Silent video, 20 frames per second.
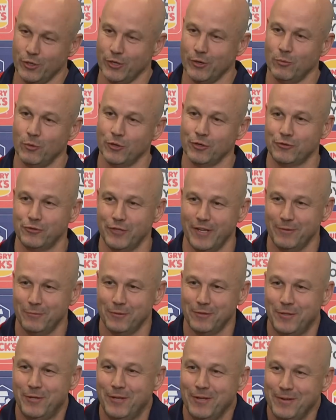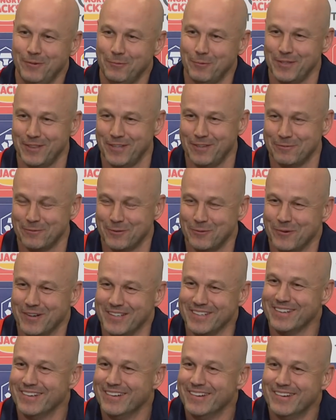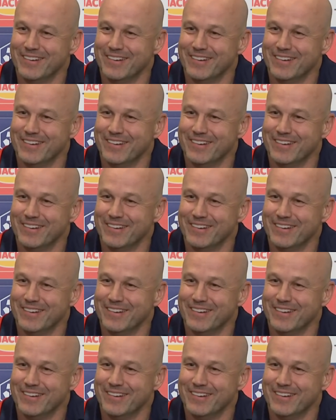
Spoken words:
Be careful what I want to share with you, with everyone.